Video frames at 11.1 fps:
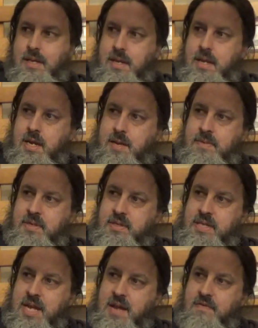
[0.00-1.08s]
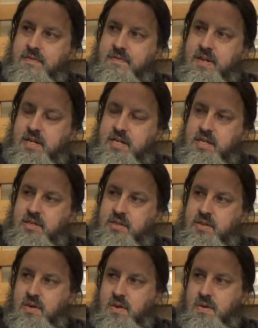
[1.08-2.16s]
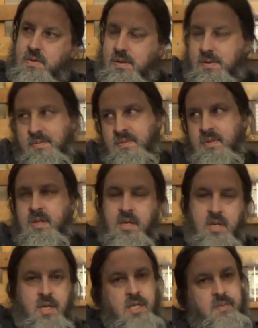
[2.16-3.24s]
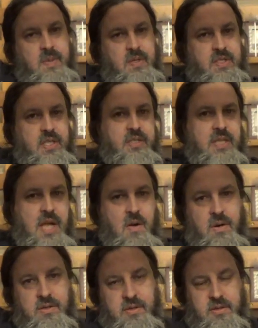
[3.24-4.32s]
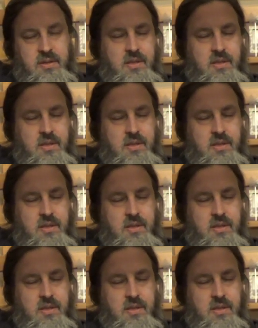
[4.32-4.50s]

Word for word: And I'm just now finishing, so... about six hours.